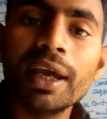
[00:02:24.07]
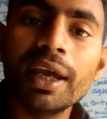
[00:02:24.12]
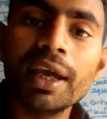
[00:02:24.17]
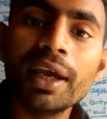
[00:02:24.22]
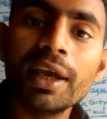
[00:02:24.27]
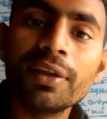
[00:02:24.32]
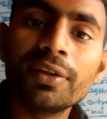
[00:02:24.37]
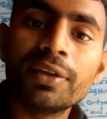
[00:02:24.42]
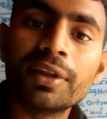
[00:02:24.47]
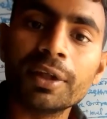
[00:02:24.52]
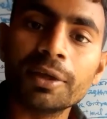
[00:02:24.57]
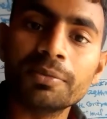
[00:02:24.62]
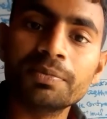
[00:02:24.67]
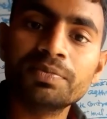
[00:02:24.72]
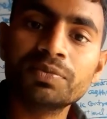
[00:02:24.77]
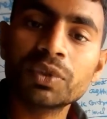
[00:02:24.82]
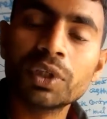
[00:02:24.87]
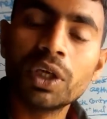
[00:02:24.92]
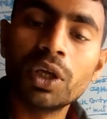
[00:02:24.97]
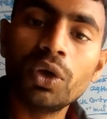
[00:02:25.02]
is
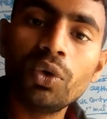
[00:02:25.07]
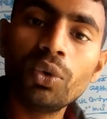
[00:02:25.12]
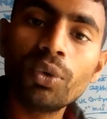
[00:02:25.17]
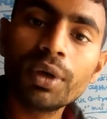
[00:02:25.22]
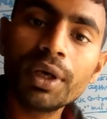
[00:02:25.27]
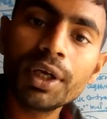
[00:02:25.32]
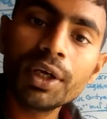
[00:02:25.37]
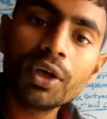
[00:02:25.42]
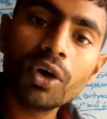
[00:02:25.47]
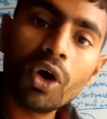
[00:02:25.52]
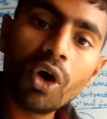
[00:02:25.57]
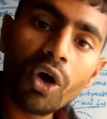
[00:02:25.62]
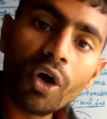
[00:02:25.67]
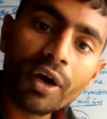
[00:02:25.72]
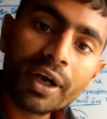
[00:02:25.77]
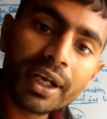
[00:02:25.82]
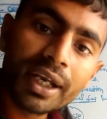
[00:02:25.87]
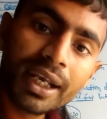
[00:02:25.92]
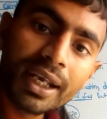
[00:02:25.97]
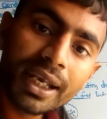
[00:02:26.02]
loaded
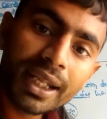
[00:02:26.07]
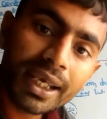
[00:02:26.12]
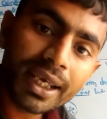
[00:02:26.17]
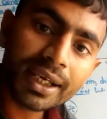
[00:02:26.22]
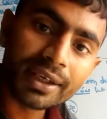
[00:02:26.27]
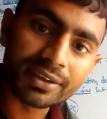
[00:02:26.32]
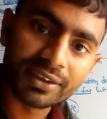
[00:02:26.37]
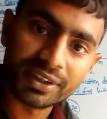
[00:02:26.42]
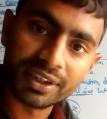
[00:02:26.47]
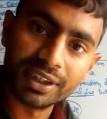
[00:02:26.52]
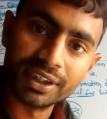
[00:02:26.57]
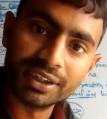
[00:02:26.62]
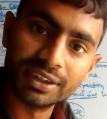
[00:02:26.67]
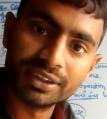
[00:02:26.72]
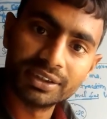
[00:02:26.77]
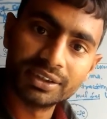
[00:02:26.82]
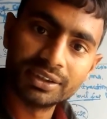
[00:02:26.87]
on legs.